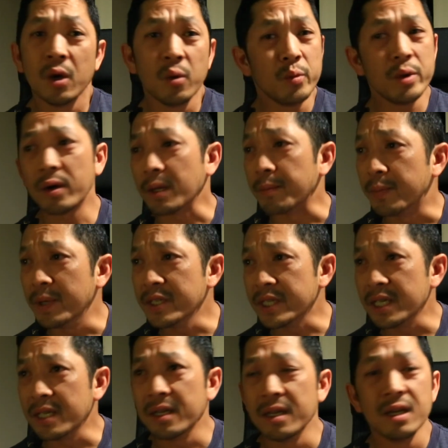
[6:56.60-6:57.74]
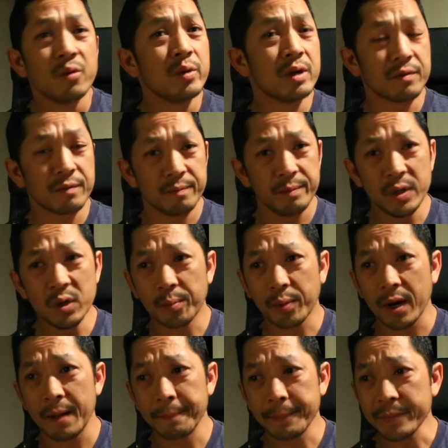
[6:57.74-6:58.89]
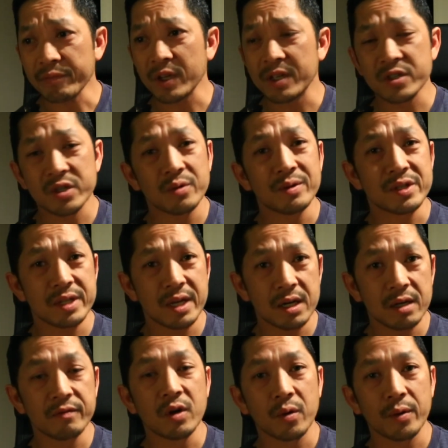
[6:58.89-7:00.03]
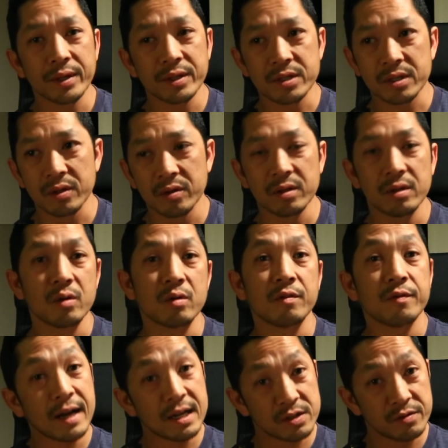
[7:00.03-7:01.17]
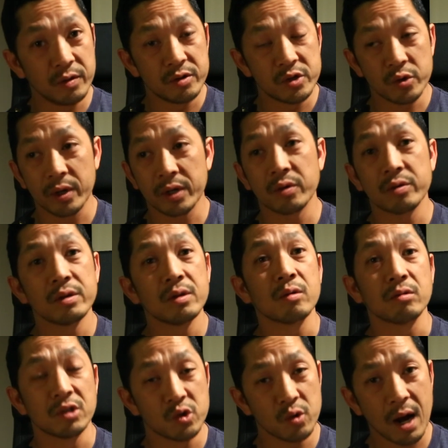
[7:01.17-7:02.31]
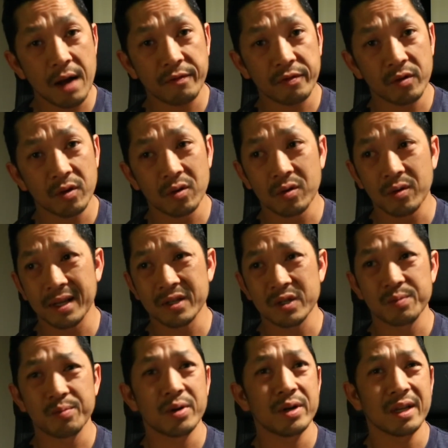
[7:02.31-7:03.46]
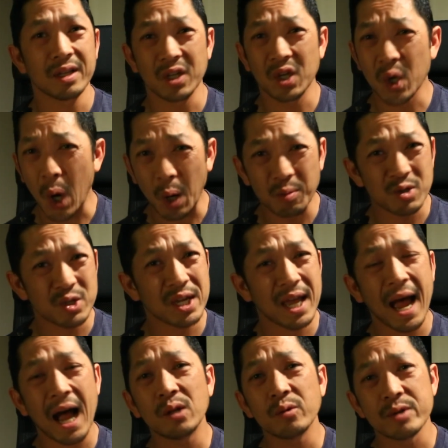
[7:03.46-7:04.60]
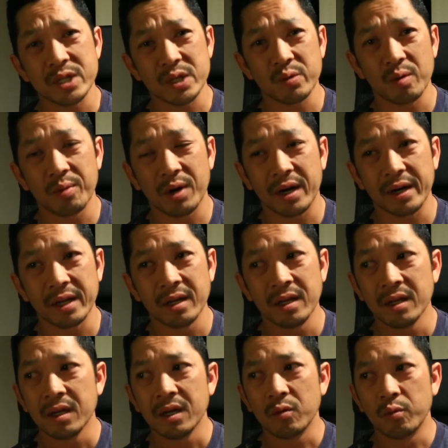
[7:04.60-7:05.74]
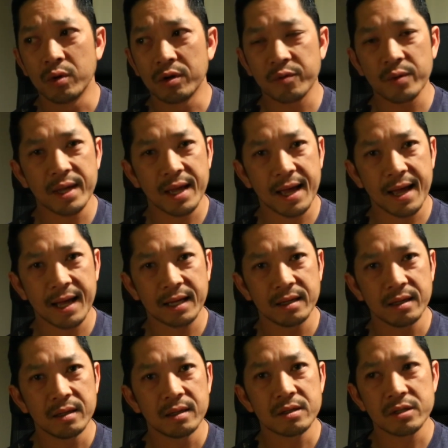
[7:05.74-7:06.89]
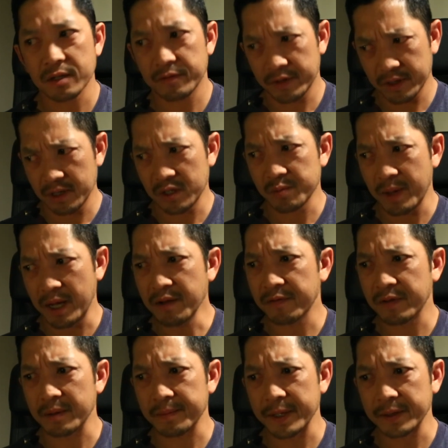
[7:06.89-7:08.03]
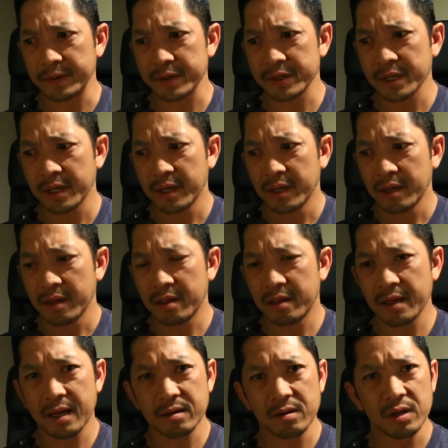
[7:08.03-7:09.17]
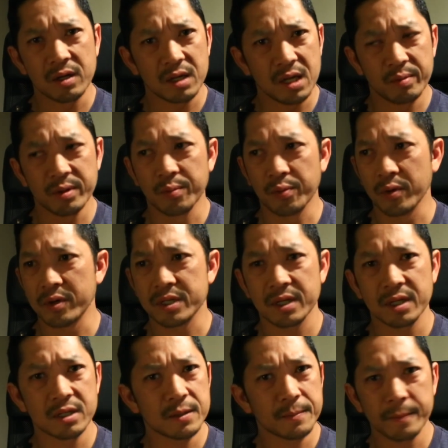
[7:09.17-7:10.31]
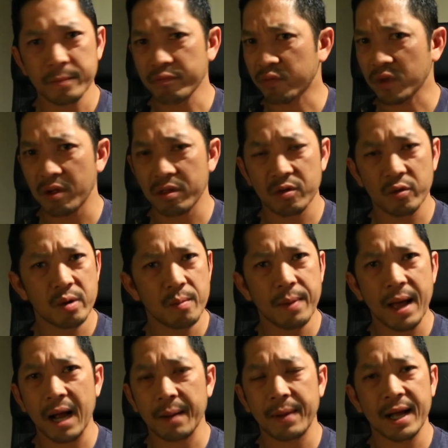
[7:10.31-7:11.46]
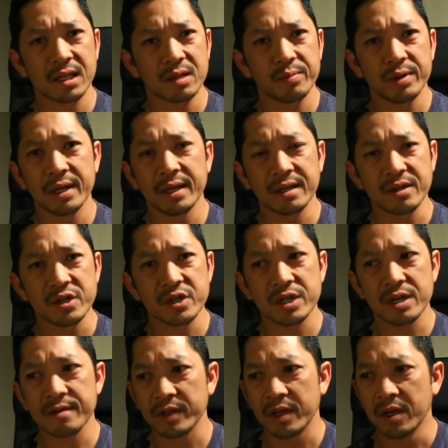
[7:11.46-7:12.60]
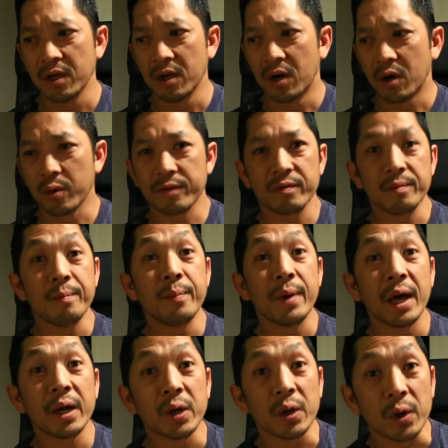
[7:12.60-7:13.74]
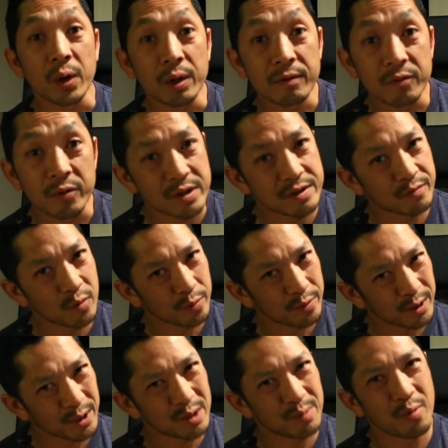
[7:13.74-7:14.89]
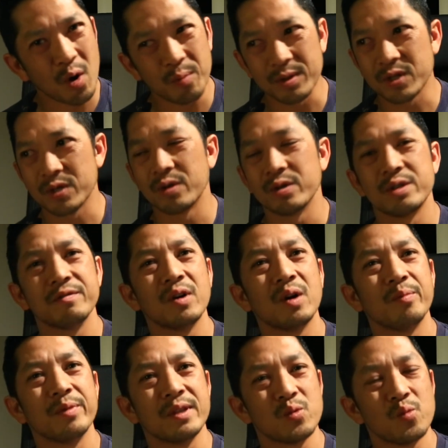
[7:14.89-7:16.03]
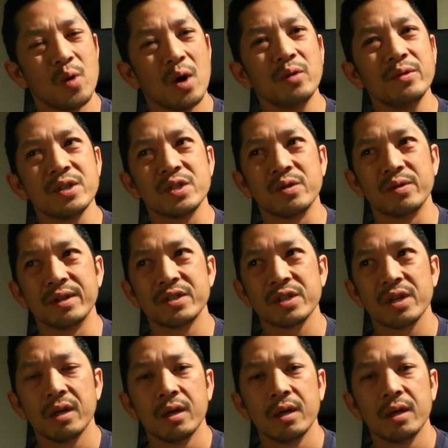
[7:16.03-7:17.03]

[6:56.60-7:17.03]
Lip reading: We all get busy, we don't meal prep, and so instead of going to the local fast joint or the local drive-through and just putting in garbage calories into our body, what if we had stuff like these Megafit meals that you could keep at the precinct, throw in your backpack at the beginning of shift, or even better, for these forward-thinking departments that are developing these wellness units,